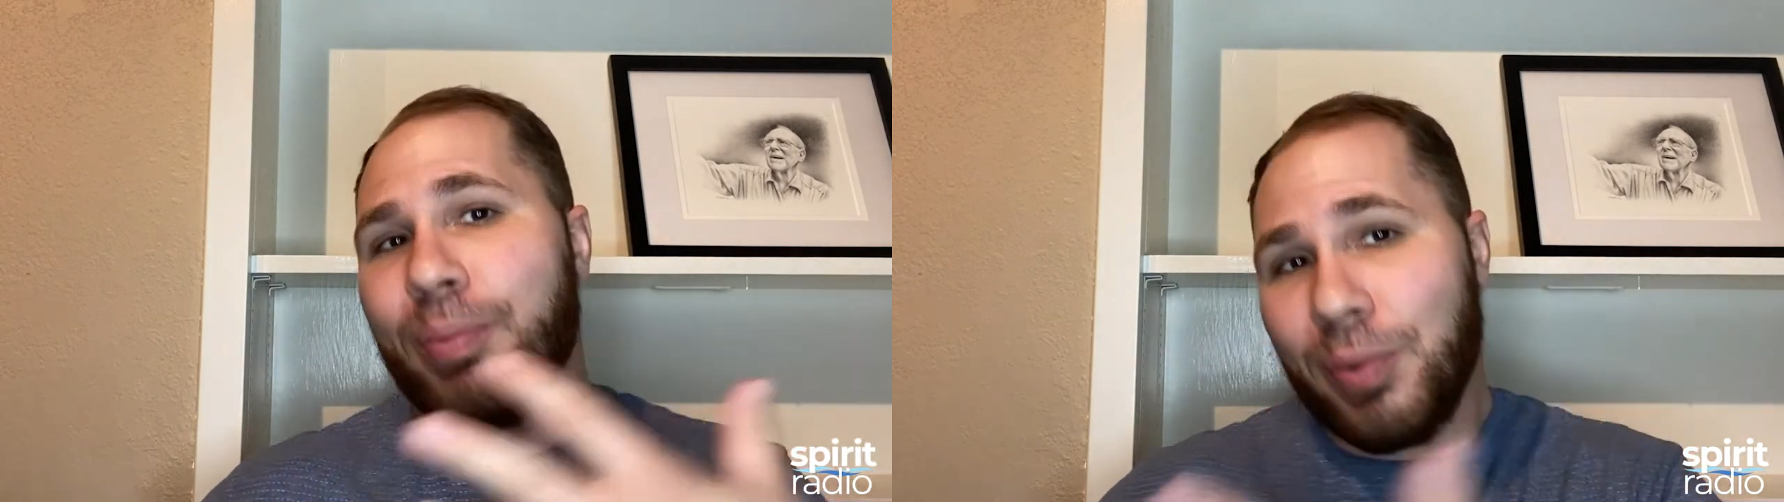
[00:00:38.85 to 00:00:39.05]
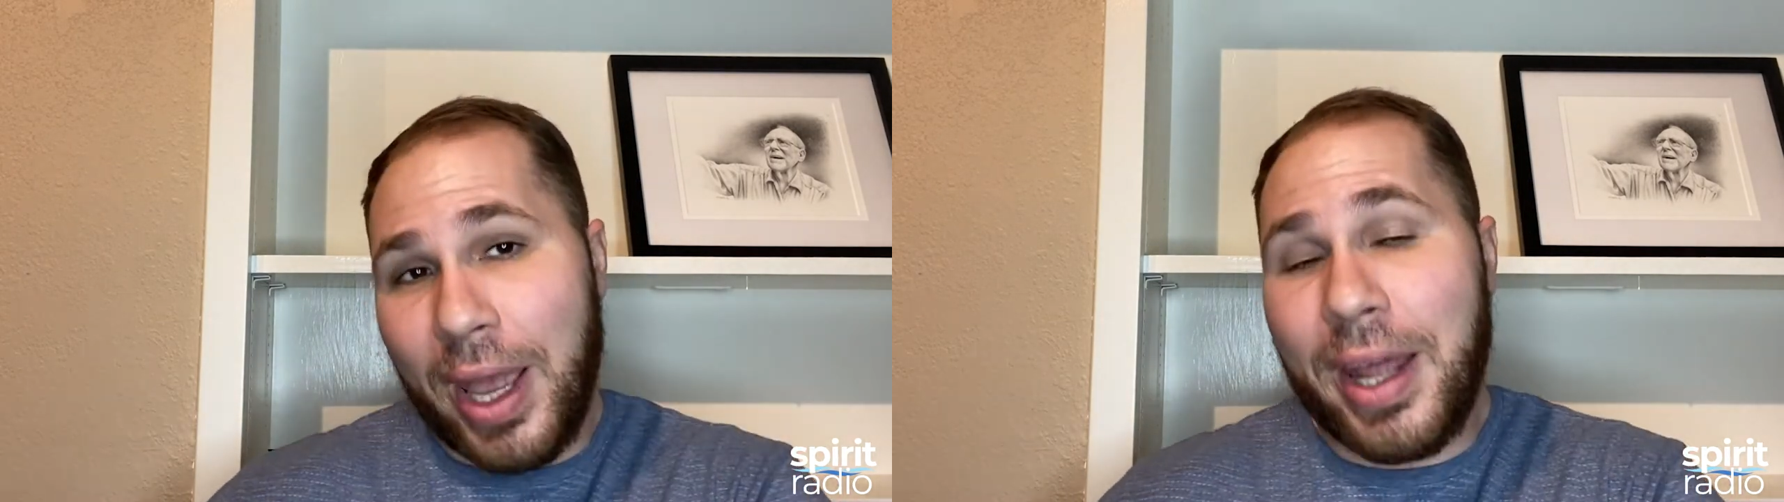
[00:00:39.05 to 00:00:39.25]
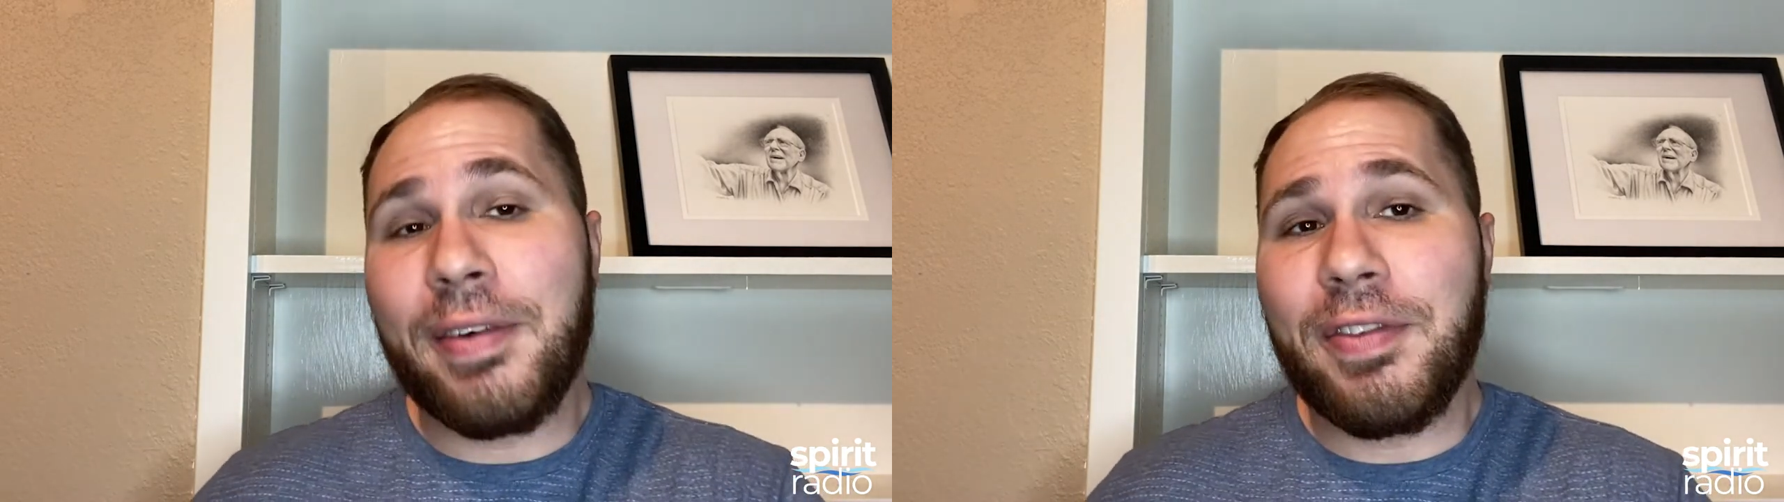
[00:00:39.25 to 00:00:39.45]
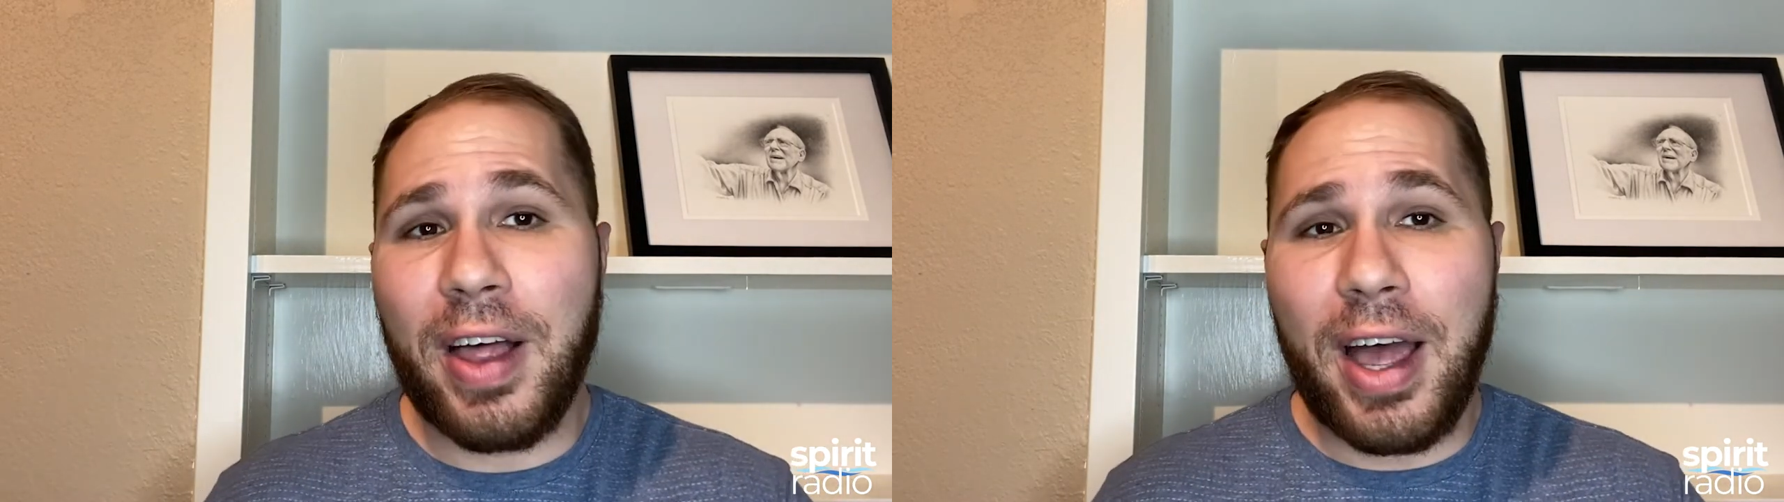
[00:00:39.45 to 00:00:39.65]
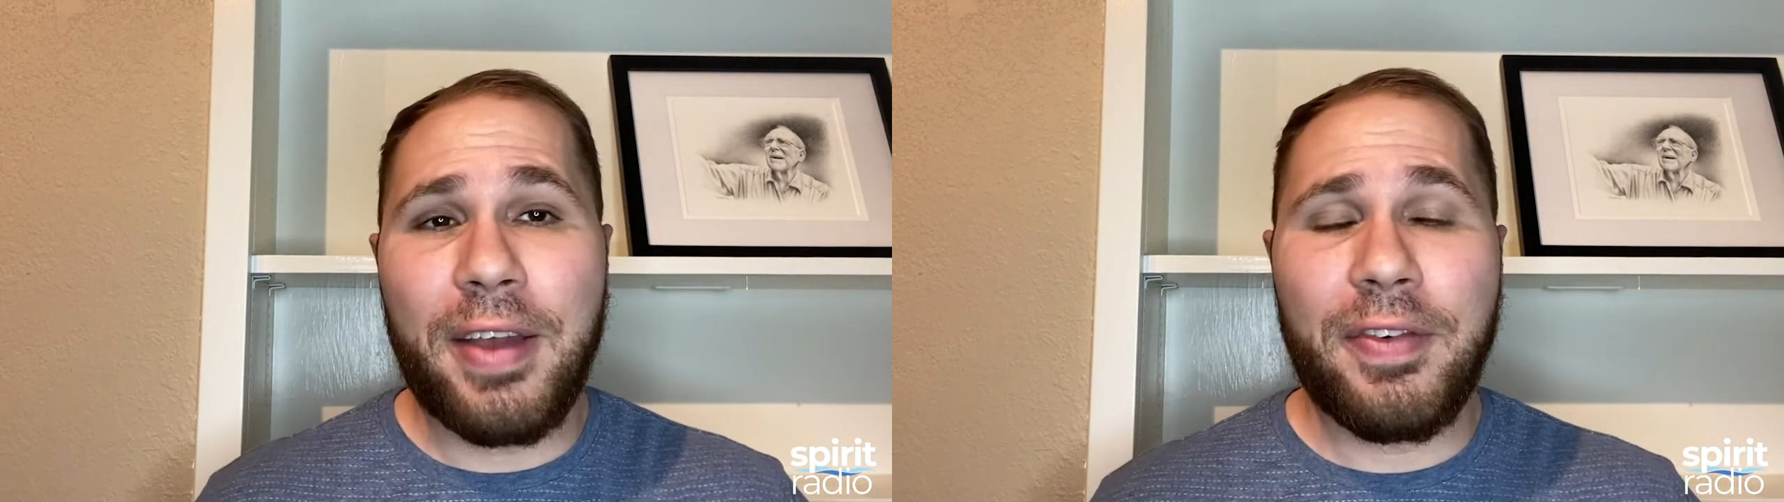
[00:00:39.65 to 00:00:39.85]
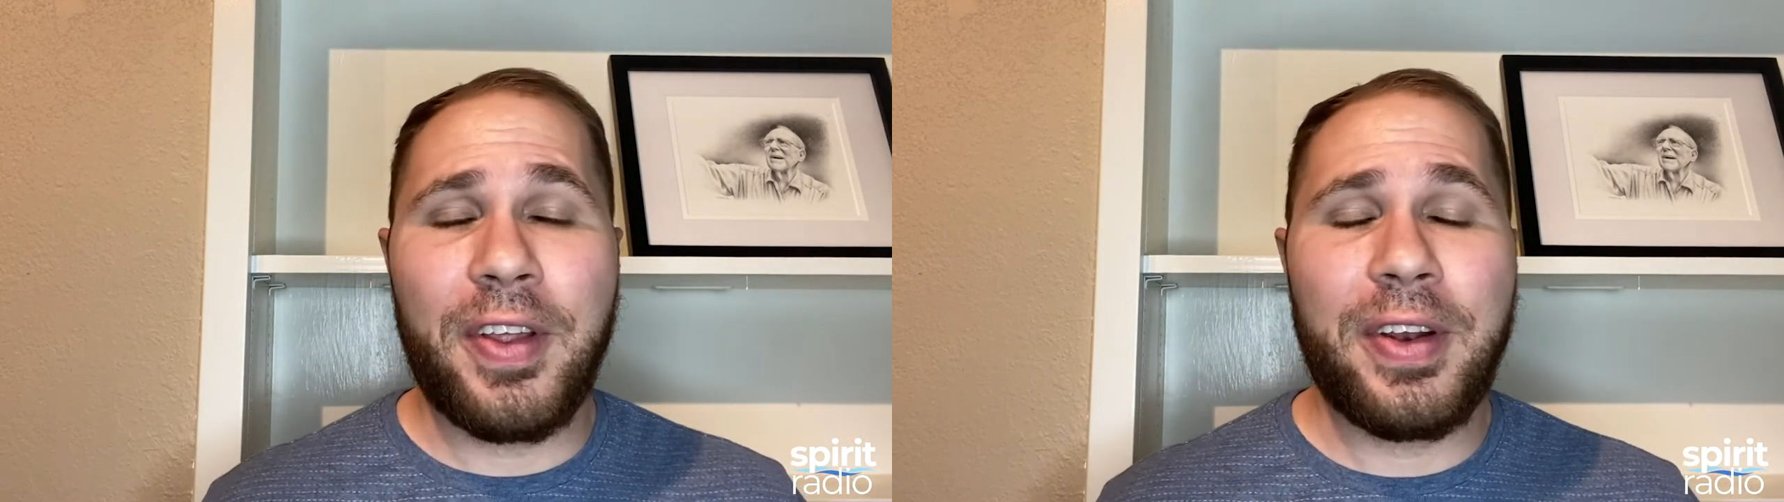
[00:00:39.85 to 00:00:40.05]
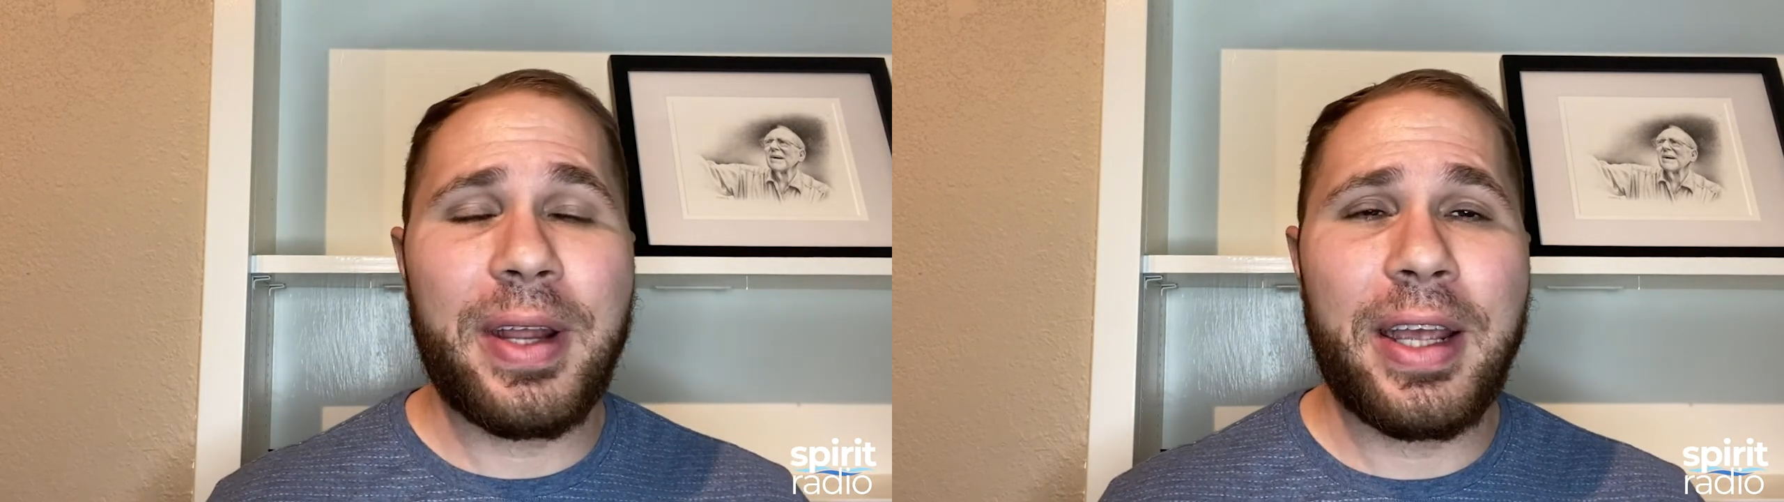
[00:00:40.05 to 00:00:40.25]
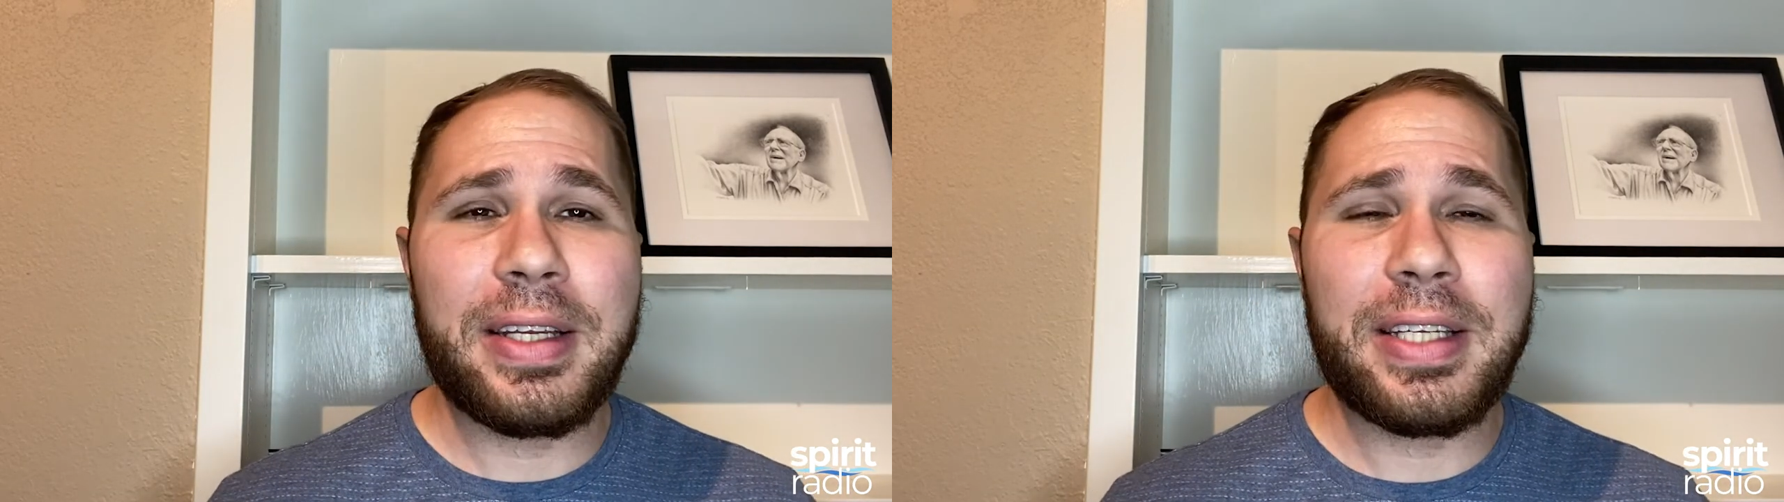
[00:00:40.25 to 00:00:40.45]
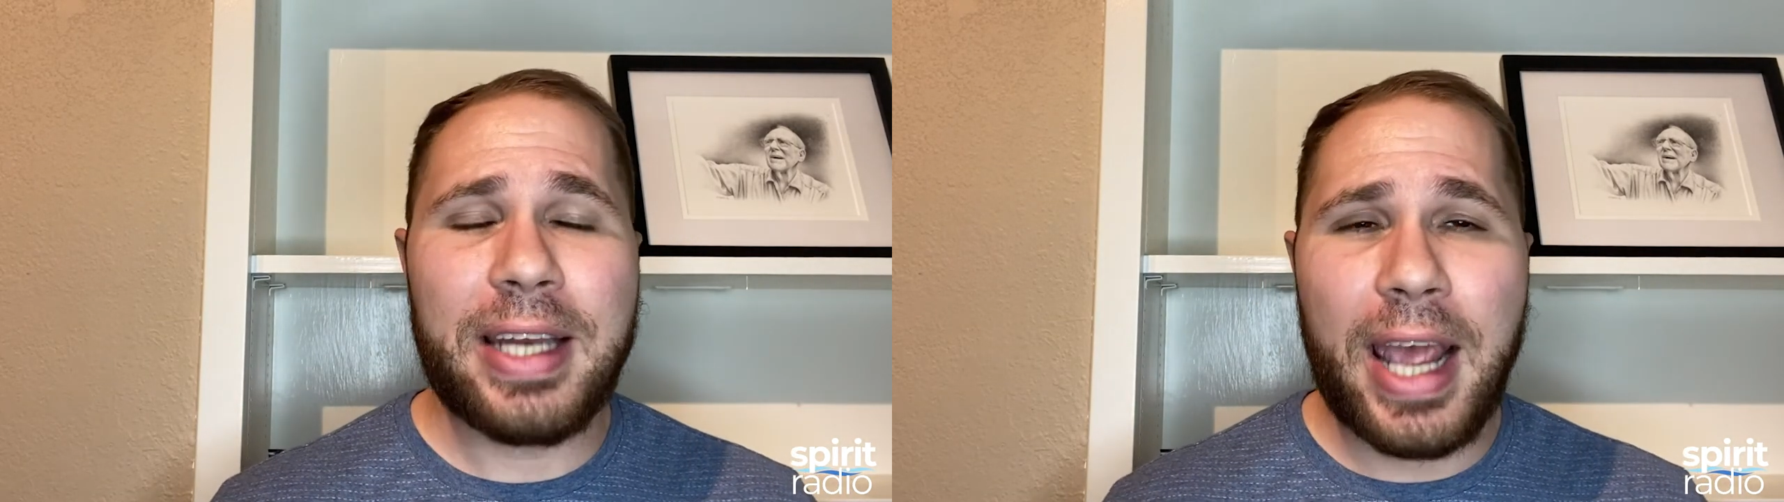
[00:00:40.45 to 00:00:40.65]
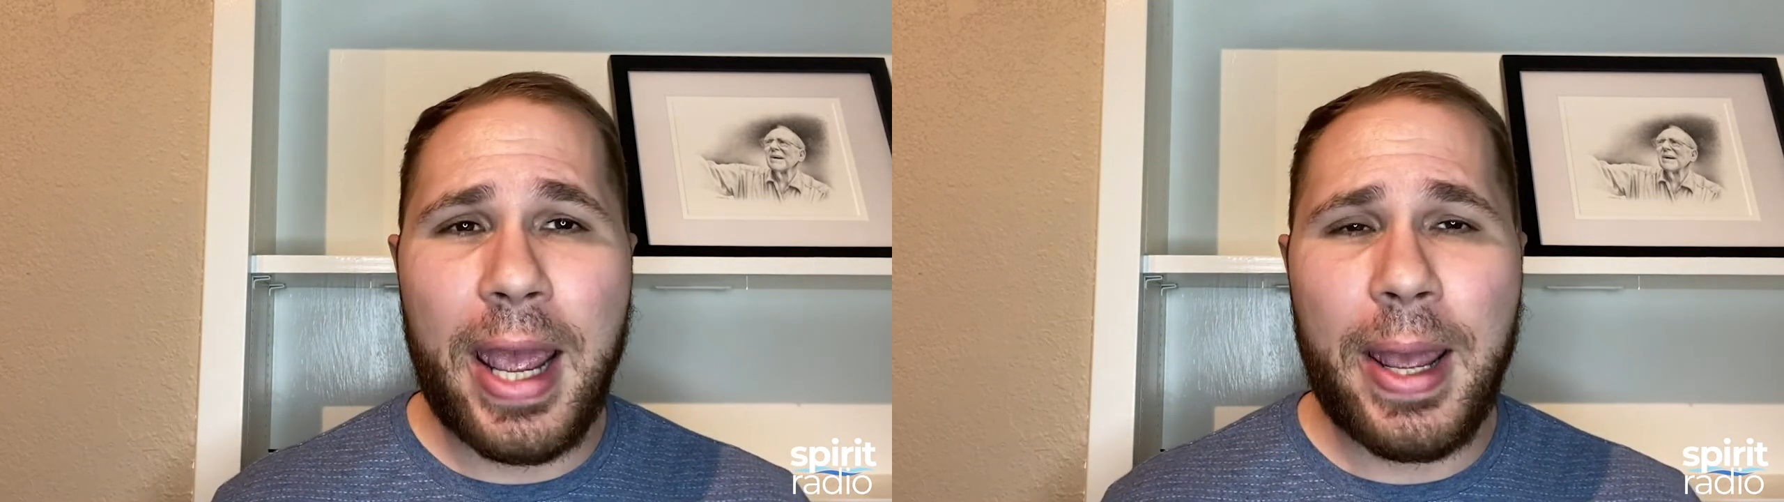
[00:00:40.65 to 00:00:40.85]
bread of life and and
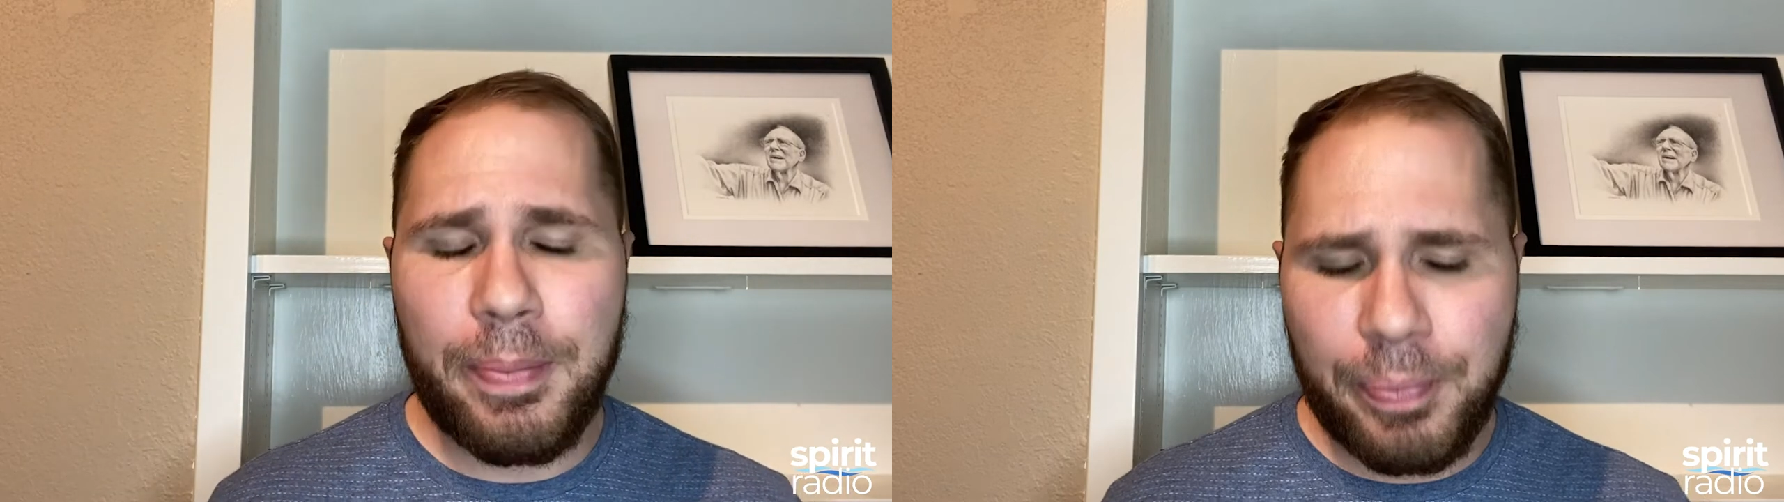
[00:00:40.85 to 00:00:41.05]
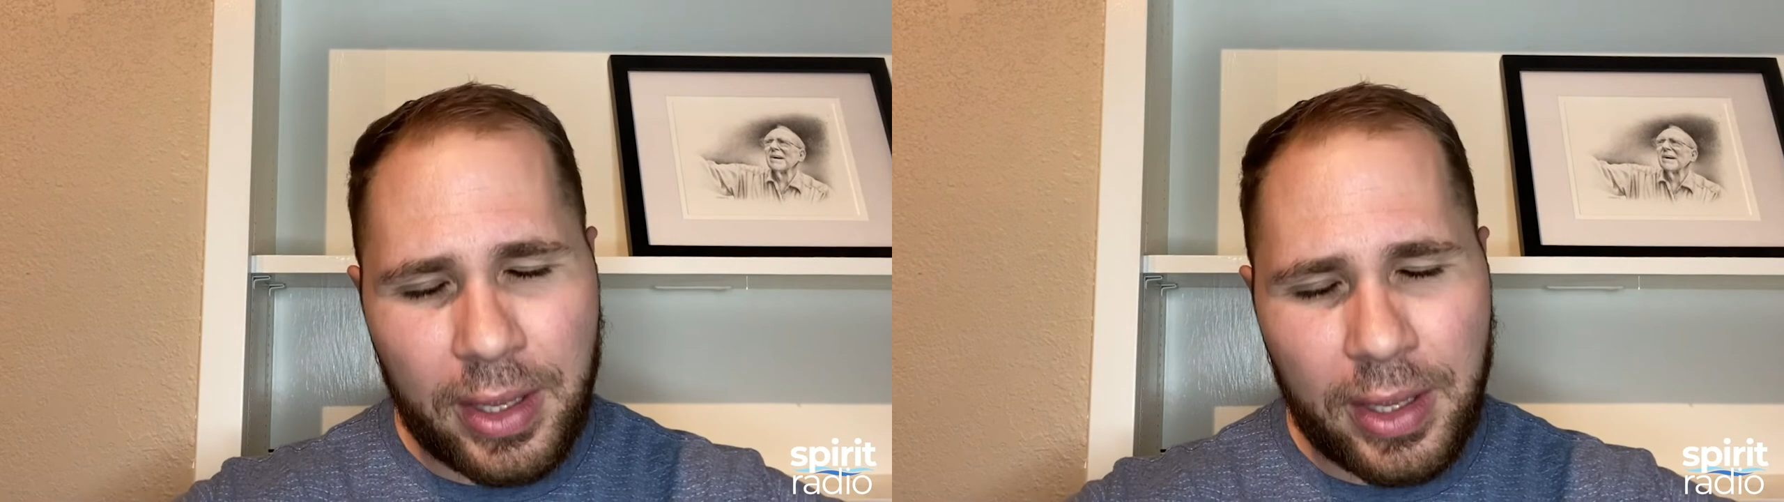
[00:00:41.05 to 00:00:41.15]
today